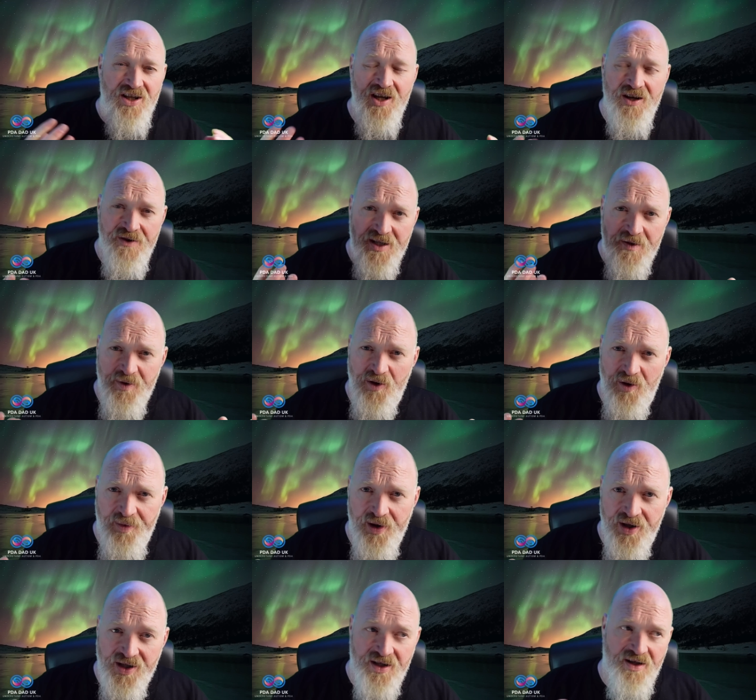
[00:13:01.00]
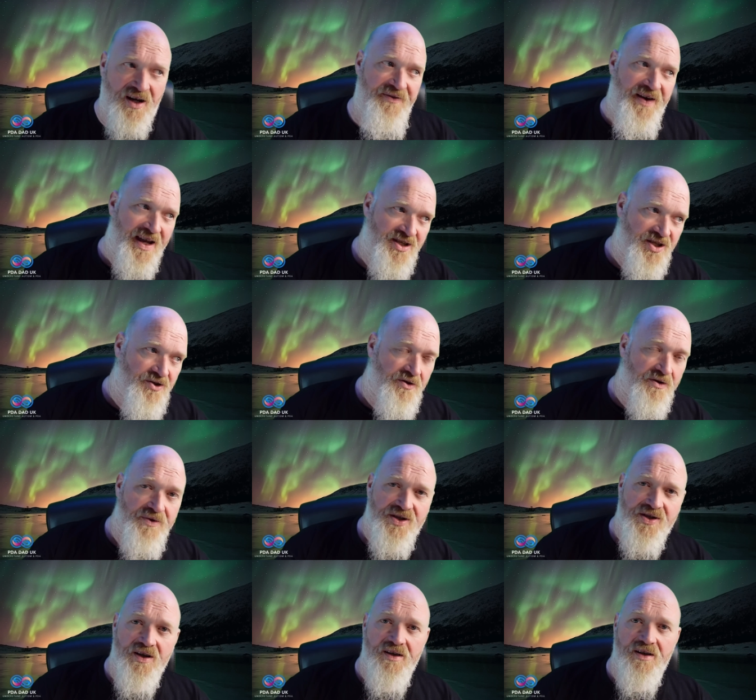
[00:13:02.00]
neurotypical person, I've had to do it with
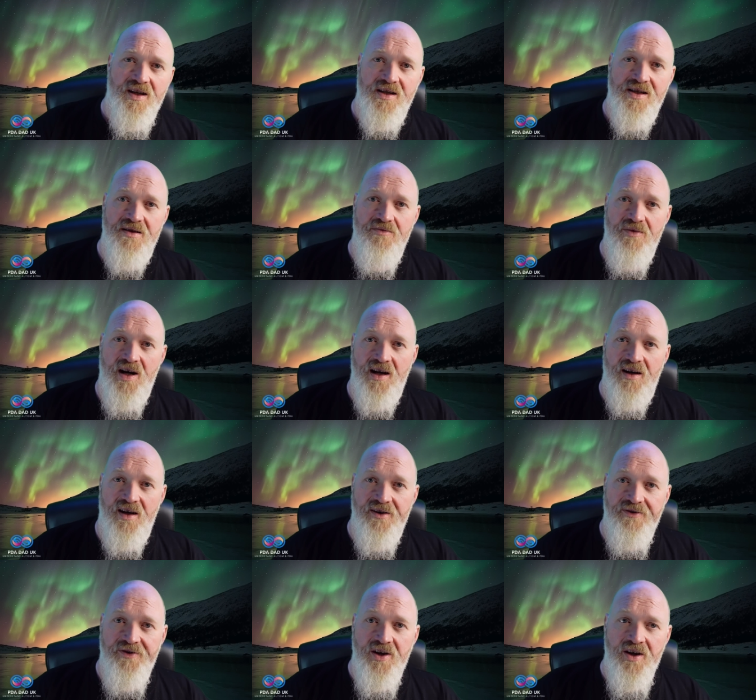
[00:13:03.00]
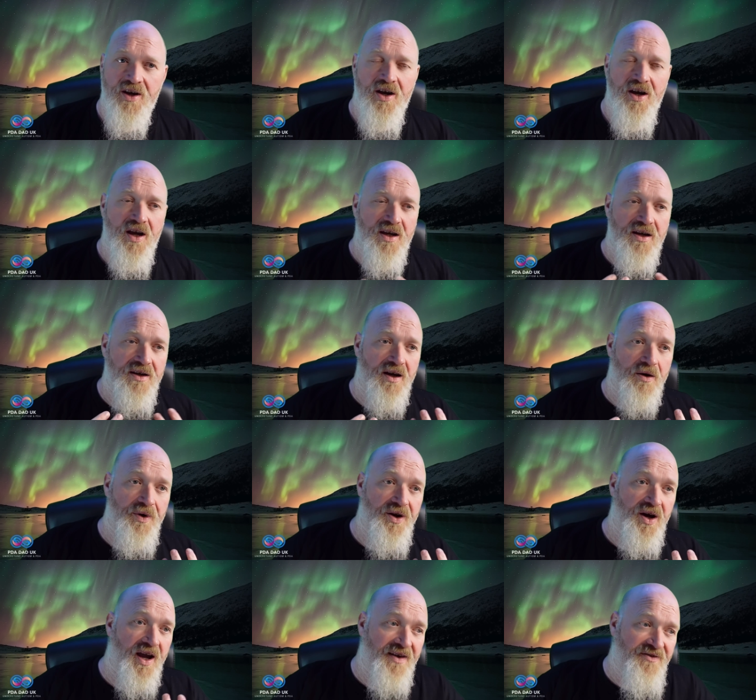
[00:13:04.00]
certain things in my life. You know,
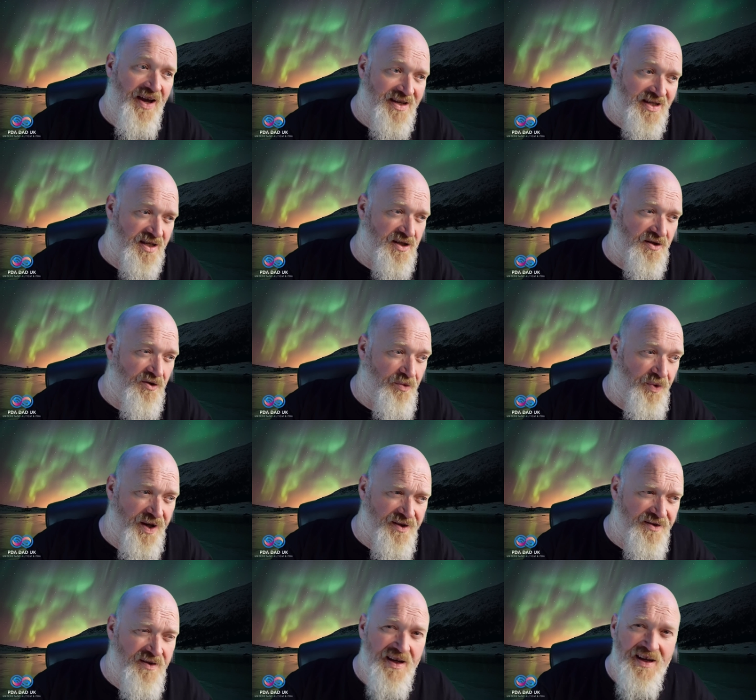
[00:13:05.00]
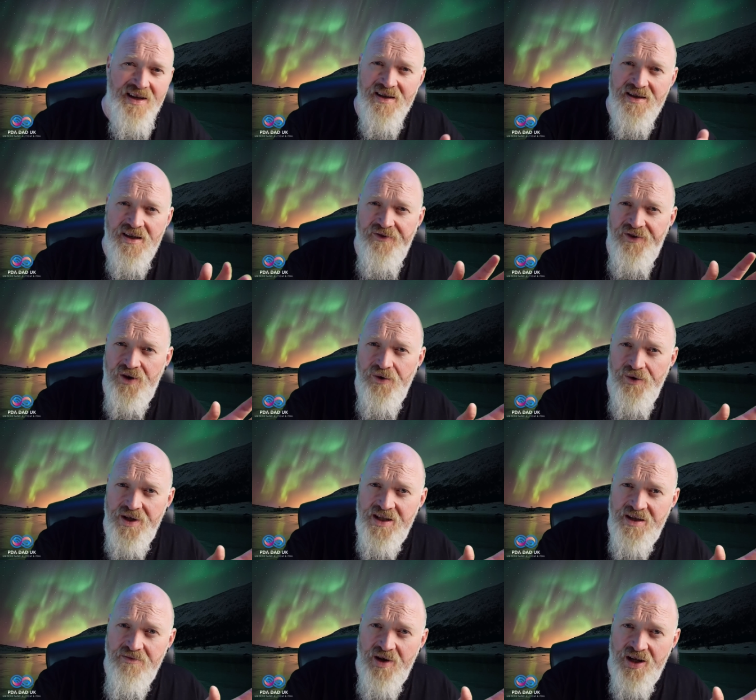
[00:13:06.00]
when I have had to deal with
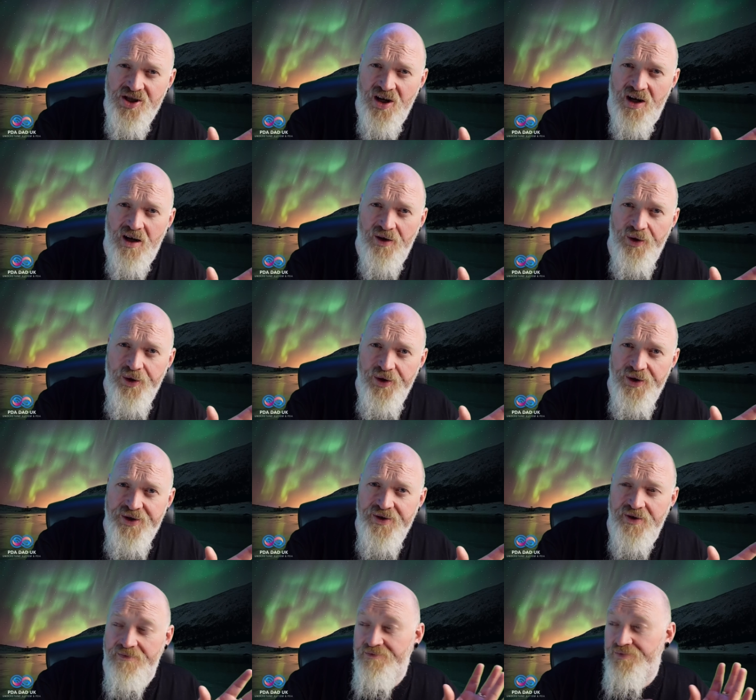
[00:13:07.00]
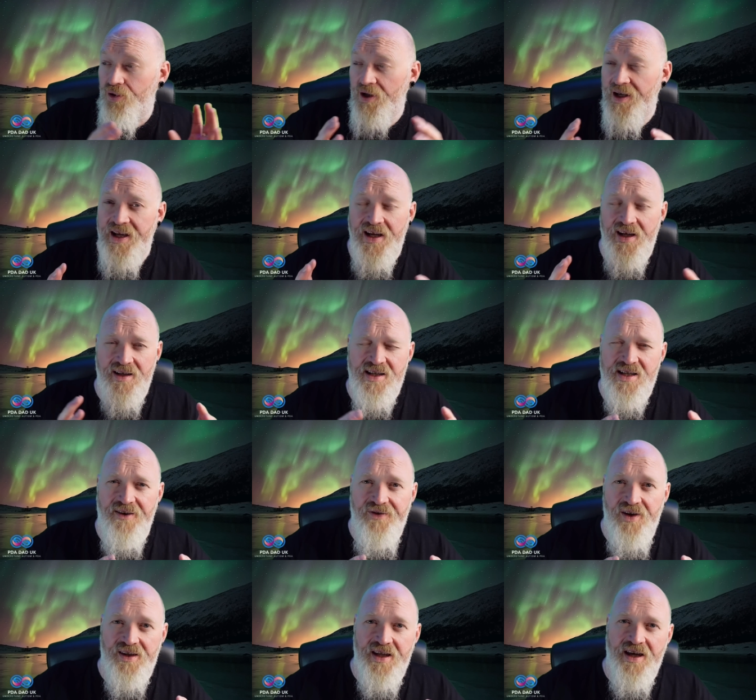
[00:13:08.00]
difficulties in my childhood and bullying and
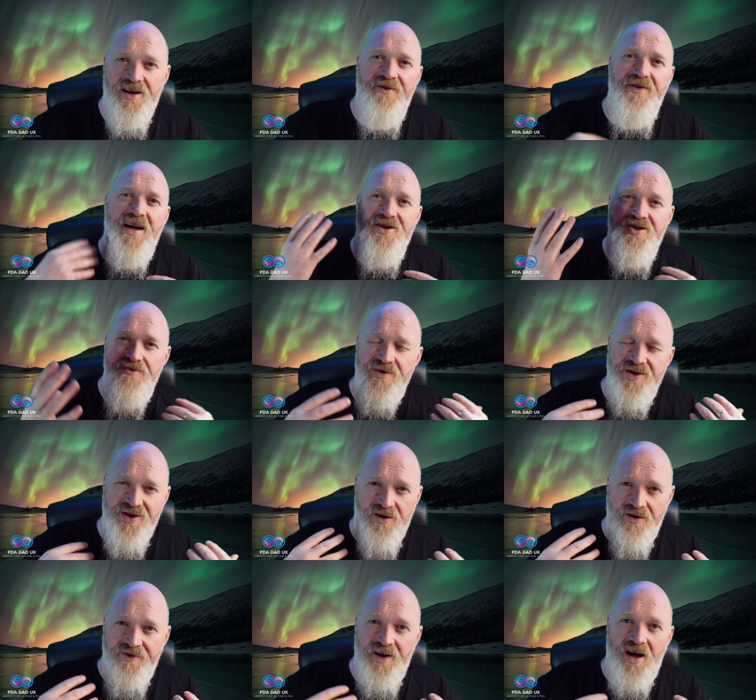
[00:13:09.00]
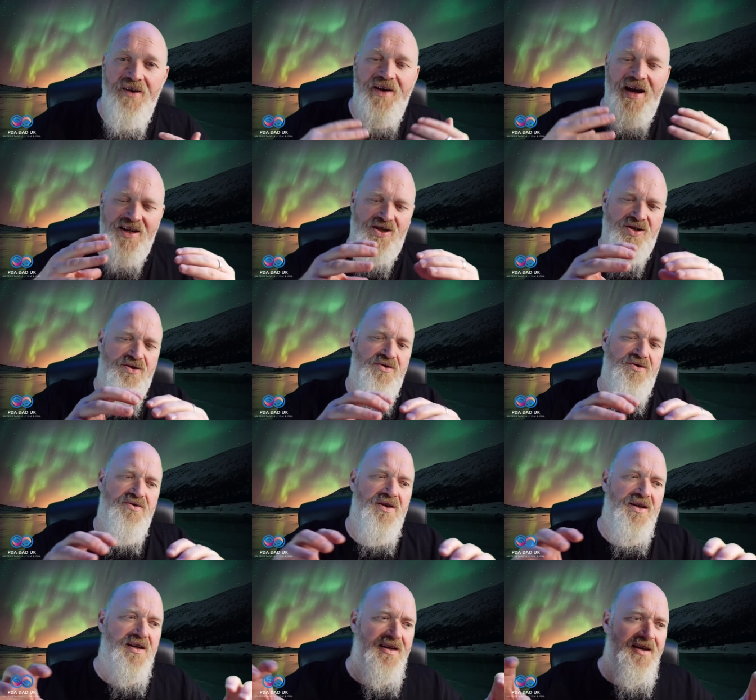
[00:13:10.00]
stuff like that, I've had to resolve it. I've had to
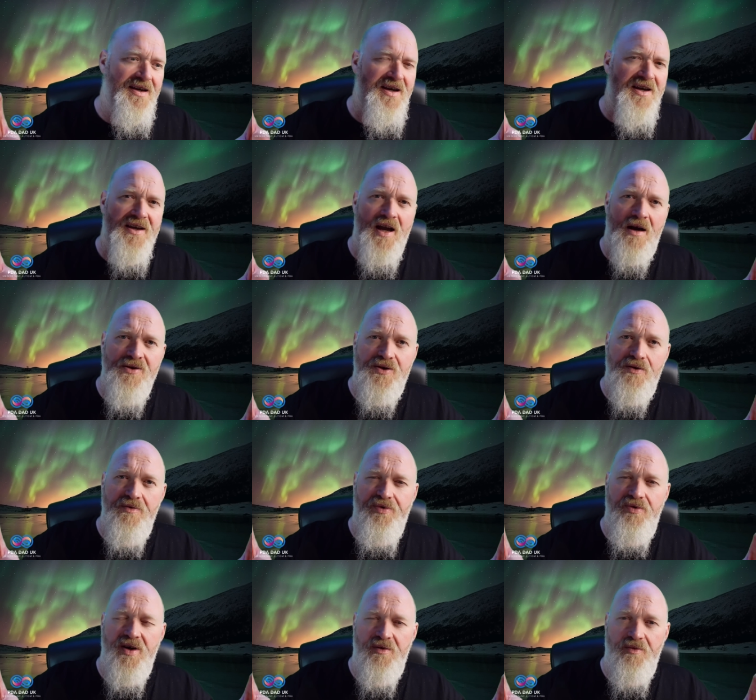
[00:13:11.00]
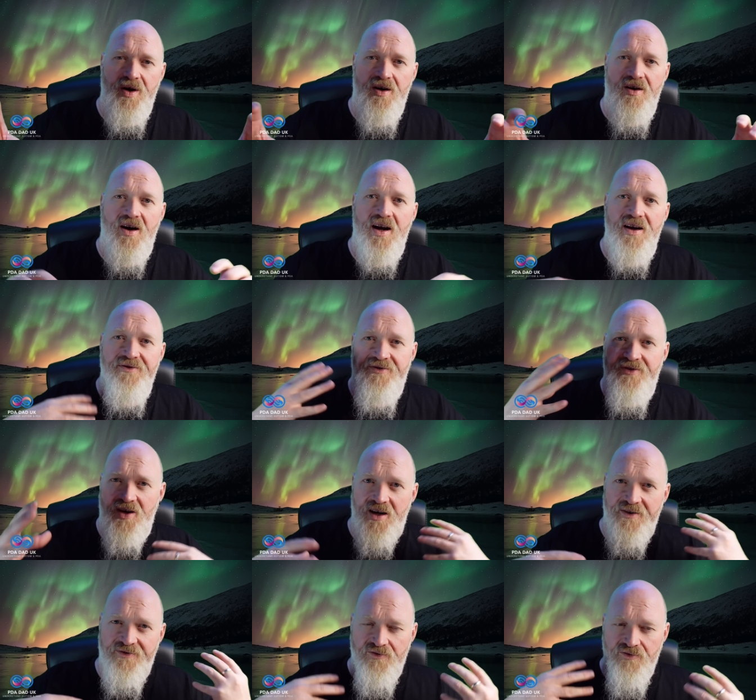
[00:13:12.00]
come to a point where I've,
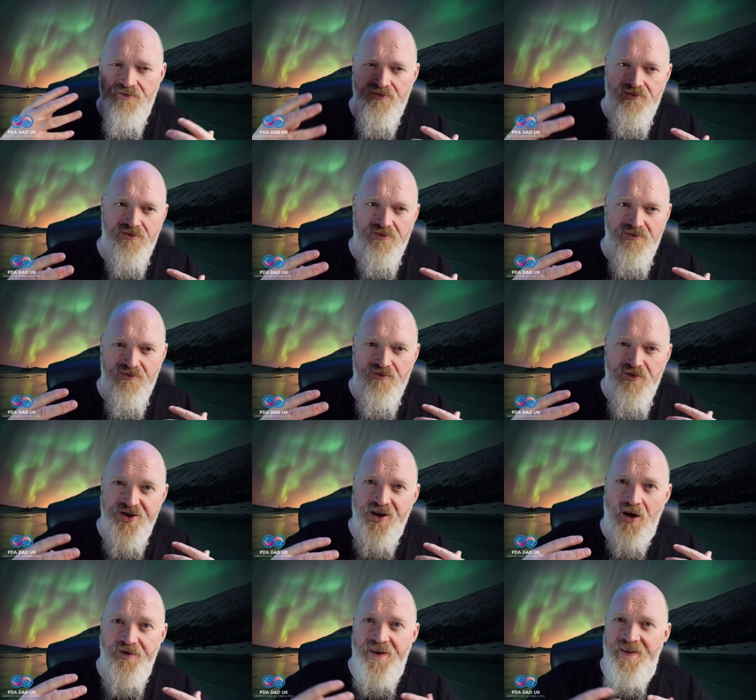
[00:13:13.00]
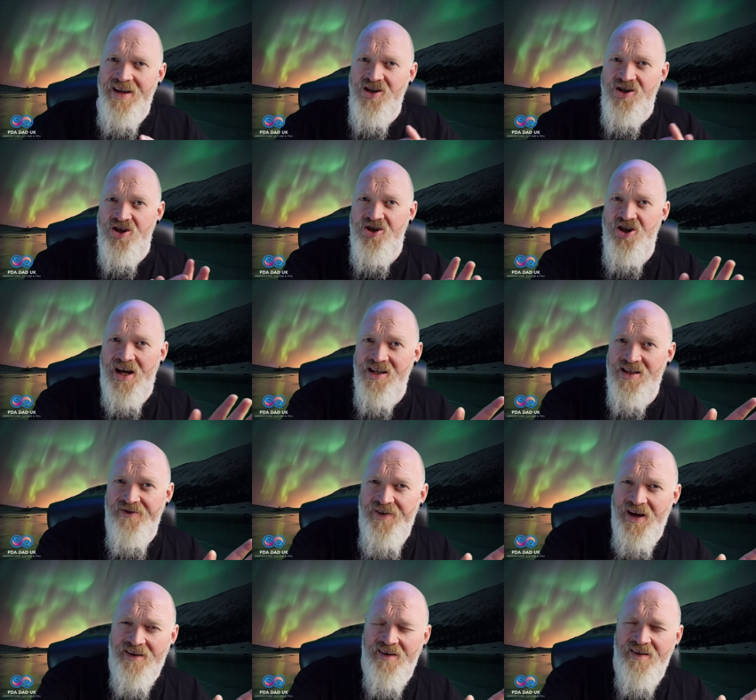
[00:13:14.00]
I've resolved it. That doesn't change the
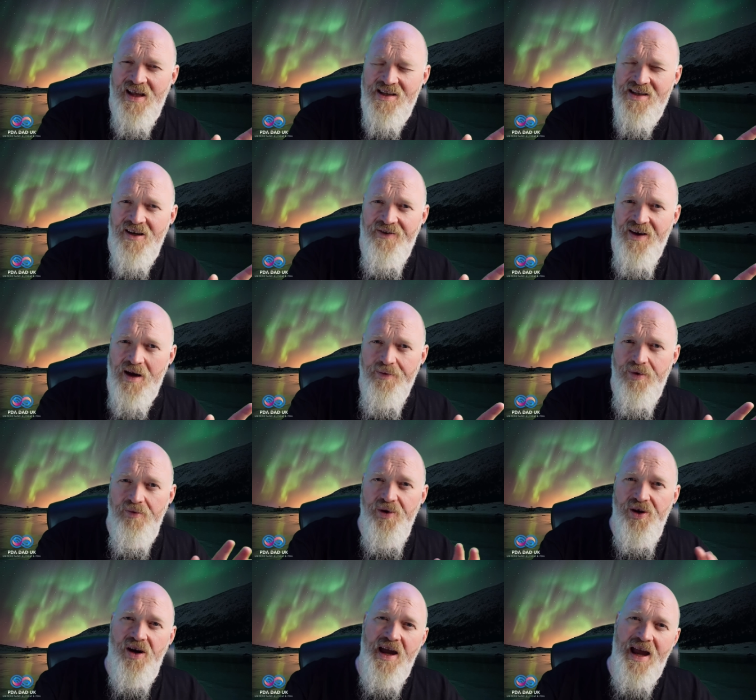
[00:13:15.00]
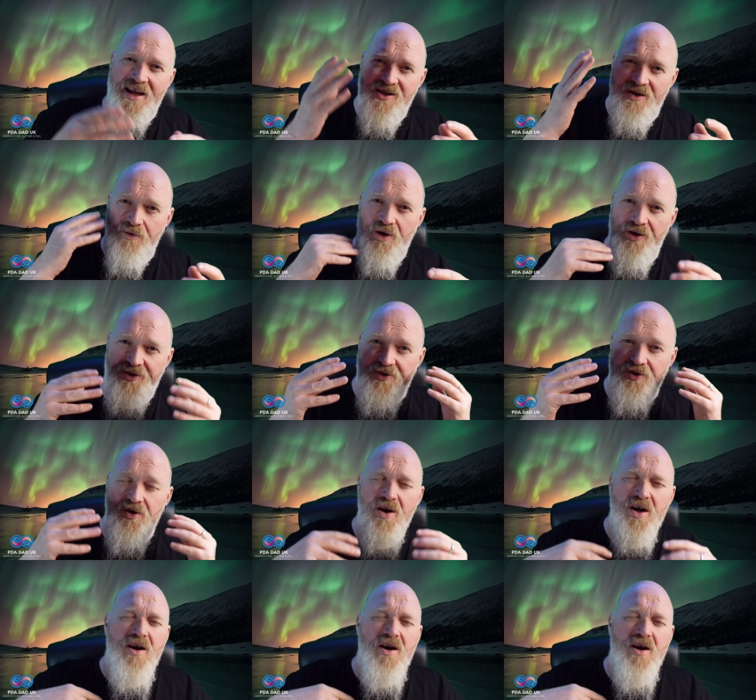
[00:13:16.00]
fact that that stuff happened, but I had to work through